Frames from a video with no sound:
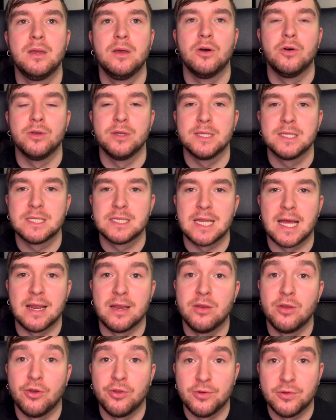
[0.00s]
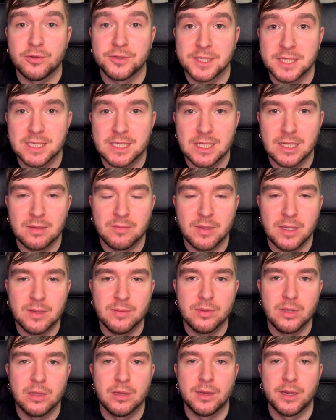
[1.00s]
understand non autistic
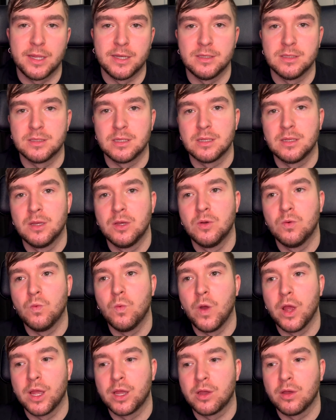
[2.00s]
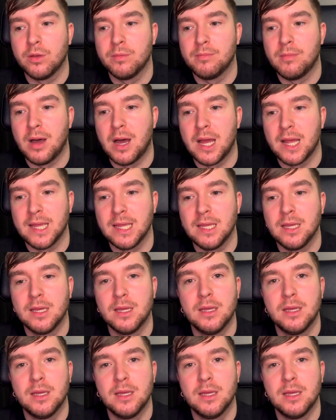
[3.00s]
people and work on my